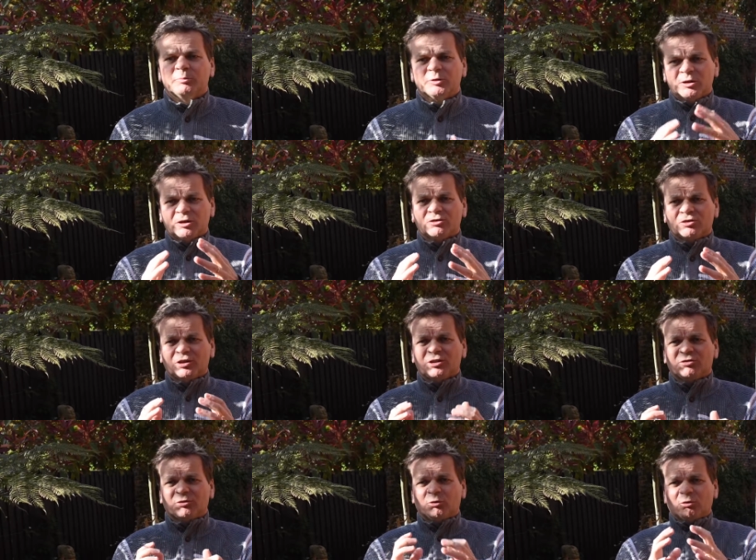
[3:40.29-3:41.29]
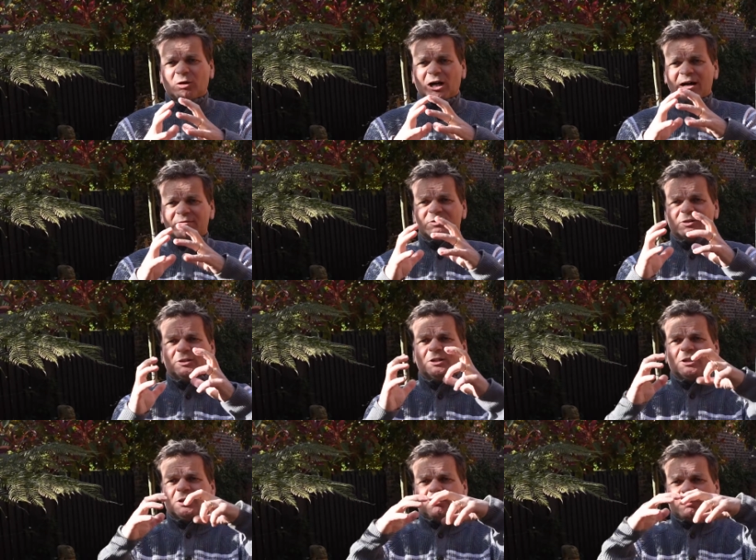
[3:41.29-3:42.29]
branches or other
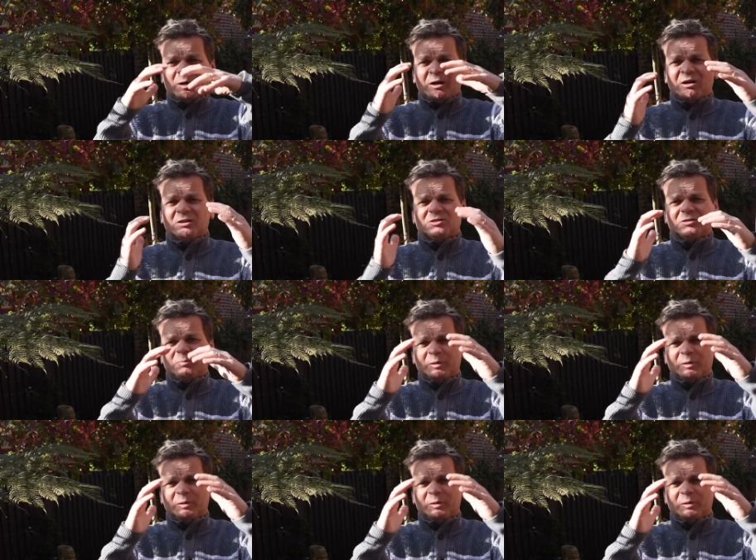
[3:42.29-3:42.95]
parts of